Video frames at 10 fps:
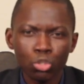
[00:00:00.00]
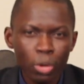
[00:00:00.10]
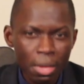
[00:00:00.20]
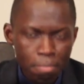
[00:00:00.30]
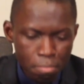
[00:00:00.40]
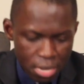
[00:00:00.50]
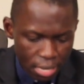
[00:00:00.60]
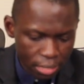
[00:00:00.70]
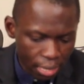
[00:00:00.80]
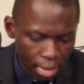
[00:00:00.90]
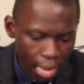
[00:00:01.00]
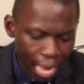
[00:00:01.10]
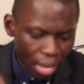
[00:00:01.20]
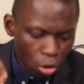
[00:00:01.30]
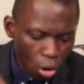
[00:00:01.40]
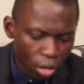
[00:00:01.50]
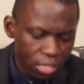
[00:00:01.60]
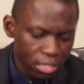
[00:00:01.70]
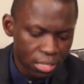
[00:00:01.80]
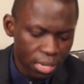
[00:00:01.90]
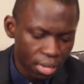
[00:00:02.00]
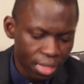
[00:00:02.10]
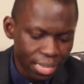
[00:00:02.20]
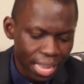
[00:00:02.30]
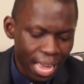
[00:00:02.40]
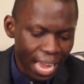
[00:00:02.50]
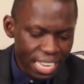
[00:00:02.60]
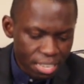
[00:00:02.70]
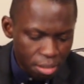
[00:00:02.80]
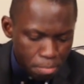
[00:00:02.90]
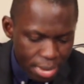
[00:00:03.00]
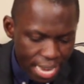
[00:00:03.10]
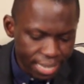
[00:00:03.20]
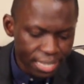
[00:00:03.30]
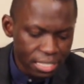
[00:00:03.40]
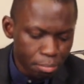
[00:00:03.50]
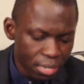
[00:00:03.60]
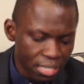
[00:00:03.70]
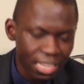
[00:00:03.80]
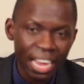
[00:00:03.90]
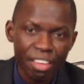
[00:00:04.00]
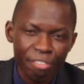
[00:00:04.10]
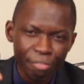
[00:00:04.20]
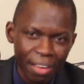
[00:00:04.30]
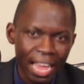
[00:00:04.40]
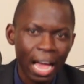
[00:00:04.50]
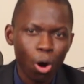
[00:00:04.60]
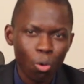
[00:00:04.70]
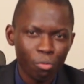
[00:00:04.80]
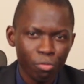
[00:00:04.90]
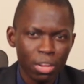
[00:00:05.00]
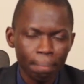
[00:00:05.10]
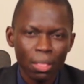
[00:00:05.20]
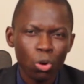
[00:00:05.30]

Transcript: You're a minister. And God is saying that he made his minister a fire of flame.